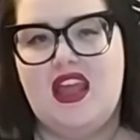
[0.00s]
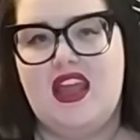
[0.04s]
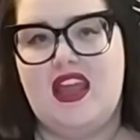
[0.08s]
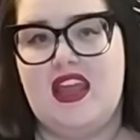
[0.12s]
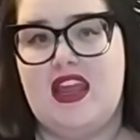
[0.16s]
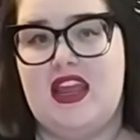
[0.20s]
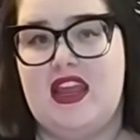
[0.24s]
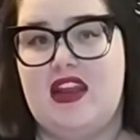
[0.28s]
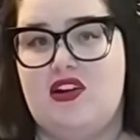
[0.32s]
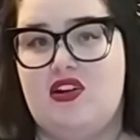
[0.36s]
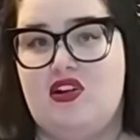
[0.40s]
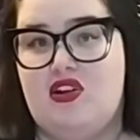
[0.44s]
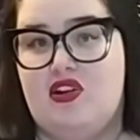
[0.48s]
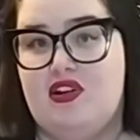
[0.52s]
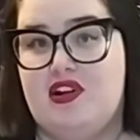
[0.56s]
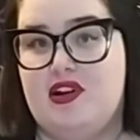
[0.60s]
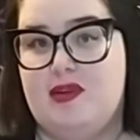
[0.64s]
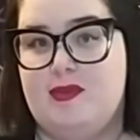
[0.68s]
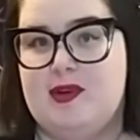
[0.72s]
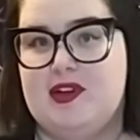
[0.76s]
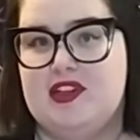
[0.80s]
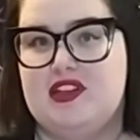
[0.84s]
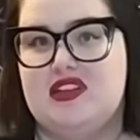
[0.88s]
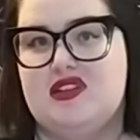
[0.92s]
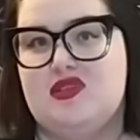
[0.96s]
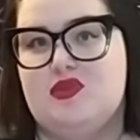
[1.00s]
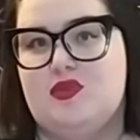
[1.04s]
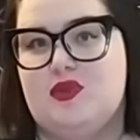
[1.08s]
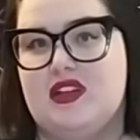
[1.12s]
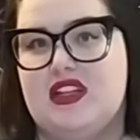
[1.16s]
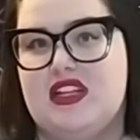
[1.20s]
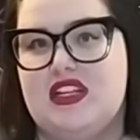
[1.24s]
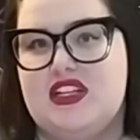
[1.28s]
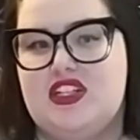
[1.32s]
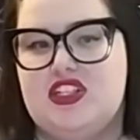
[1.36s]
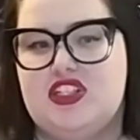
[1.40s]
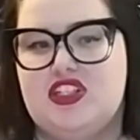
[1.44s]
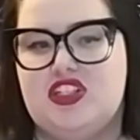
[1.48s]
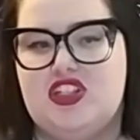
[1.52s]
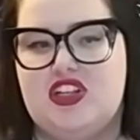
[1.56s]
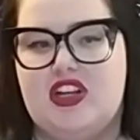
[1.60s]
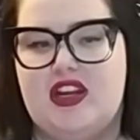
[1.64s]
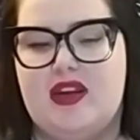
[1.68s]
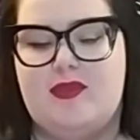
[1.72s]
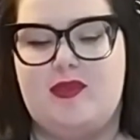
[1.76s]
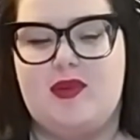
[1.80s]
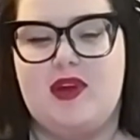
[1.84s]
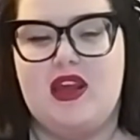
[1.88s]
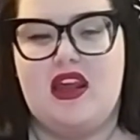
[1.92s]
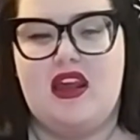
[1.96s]
and hard about this
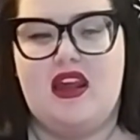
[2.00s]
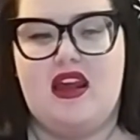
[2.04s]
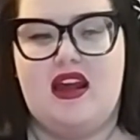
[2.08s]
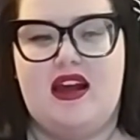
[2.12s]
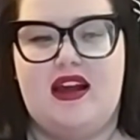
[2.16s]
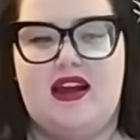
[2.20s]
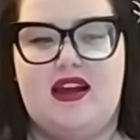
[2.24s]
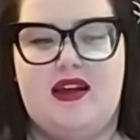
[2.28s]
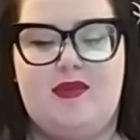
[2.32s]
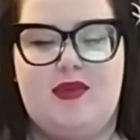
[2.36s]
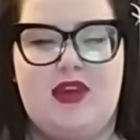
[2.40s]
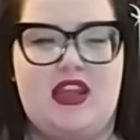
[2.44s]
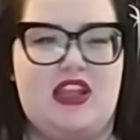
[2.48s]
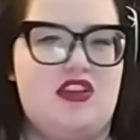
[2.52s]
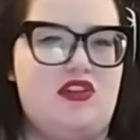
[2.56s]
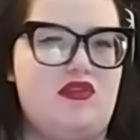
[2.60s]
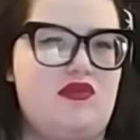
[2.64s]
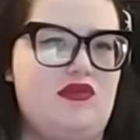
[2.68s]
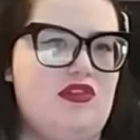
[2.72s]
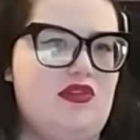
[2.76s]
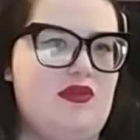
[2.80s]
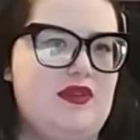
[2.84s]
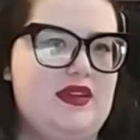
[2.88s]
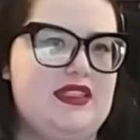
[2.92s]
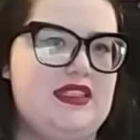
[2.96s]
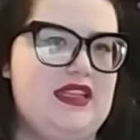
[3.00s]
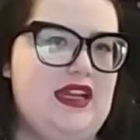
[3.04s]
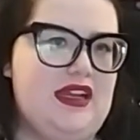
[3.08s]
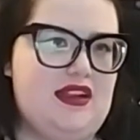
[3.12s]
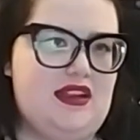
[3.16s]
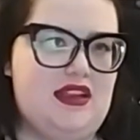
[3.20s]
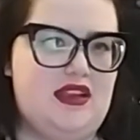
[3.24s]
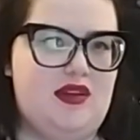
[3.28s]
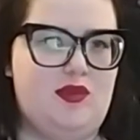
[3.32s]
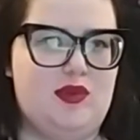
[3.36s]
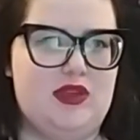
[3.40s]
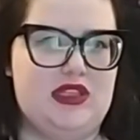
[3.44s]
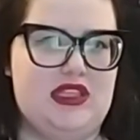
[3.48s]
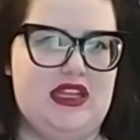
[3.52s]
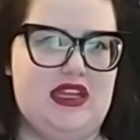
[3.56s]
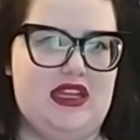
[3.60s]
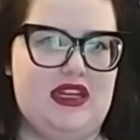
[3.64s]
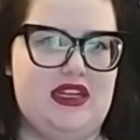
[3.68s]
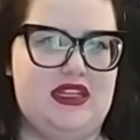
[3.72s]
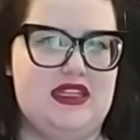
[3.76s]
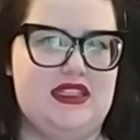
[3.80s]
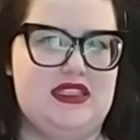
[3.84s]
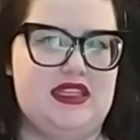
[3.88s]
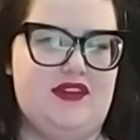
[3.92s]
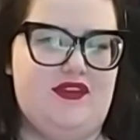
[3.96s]
relationship. And you know exactly what that
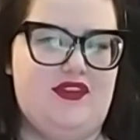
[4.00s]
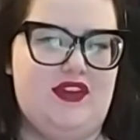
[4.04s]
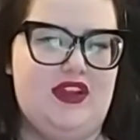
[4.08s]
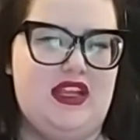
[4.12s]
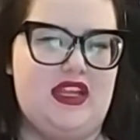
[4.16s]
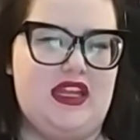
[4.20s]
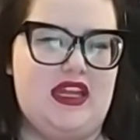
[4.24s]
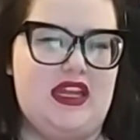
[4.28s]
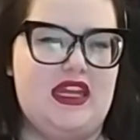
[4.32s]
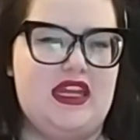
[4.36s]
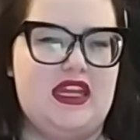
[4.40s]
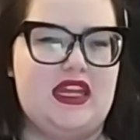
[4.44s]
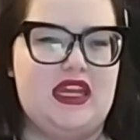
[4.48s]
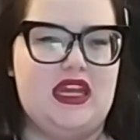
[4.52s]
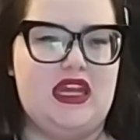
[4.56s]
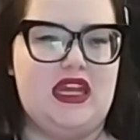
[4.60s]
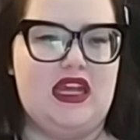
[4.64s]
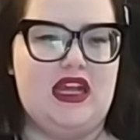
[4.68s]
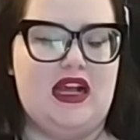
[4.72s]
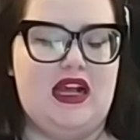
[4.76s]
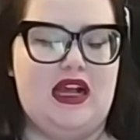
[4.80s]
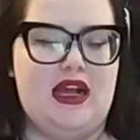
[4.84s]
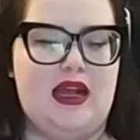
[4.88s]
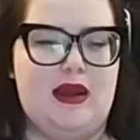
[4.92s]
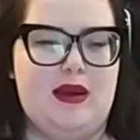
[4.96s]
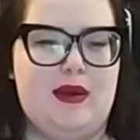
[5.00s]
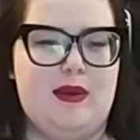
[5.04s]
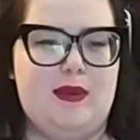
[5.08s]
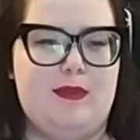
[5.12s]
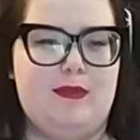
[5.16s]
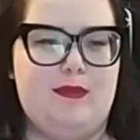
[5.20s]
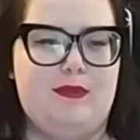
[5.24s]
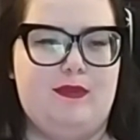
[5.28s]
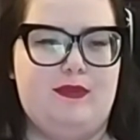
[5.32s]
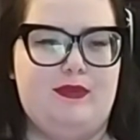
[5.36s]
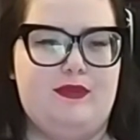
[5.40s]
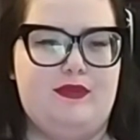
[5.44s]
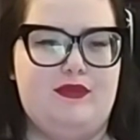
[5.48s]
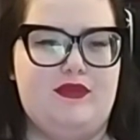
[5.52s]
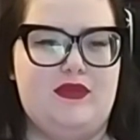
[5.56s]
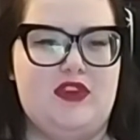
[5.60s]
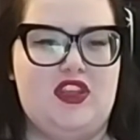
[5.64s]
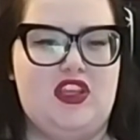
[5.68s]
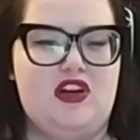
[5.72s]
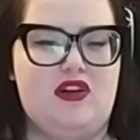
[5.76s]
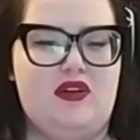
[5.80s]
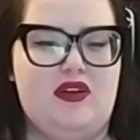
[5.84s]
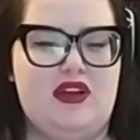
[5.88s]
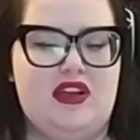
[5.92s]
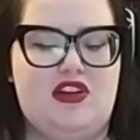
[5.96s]
is. I feel like, you
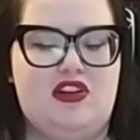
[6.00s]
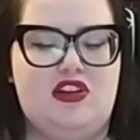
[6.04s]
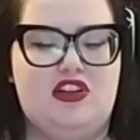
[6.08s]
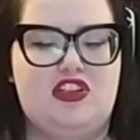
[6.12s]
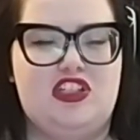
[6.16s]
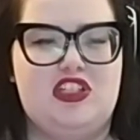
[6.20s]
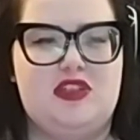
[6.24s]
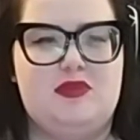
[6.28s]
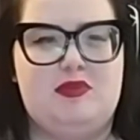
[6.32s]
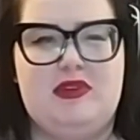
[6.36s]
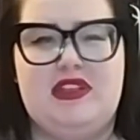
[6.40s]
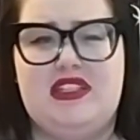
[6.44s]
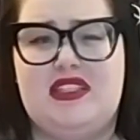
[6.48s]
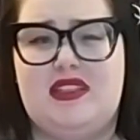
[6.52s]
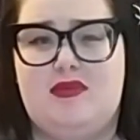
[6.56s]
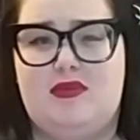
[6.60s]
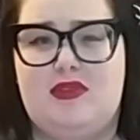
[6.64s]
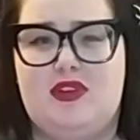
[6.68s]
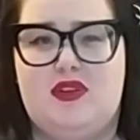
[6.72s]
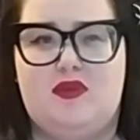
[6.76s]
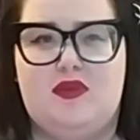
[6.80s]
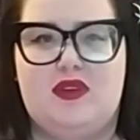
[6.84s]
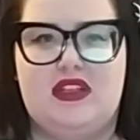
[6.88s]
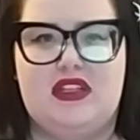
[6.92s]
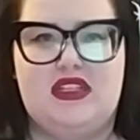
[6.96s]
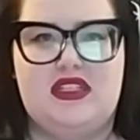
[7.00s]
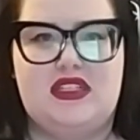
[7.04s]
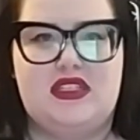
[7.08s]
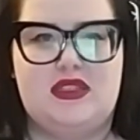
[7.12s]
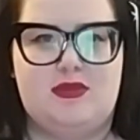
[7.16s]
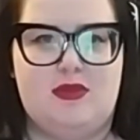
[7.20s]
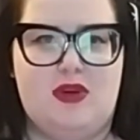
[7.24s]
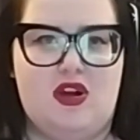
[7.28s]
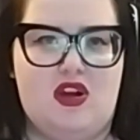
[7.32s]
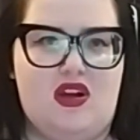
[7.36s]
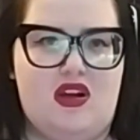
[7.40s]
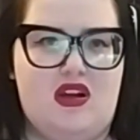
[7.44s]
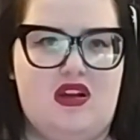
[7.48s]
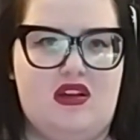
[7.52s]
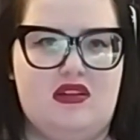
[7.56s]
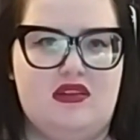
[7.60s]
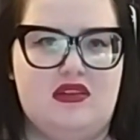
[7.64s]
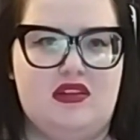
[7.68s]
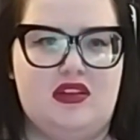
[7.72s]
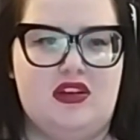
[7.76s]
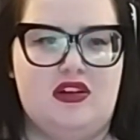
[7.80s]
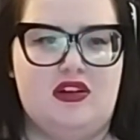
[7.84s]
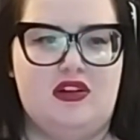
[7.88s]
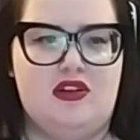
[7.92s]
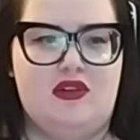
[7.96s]
know, it could just be something really small,
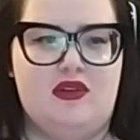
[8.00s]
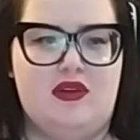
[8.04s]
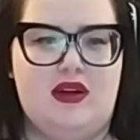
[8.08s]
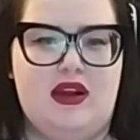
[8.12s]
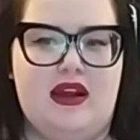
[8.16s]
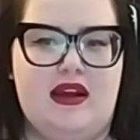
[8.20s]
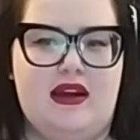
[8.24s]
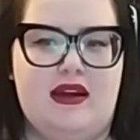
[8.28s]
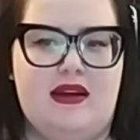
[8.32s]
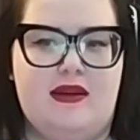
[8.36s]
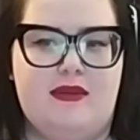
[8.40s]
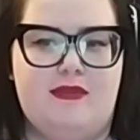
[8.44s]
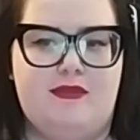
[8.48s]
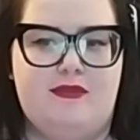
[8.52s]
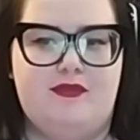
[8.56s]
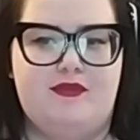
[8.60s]
you know,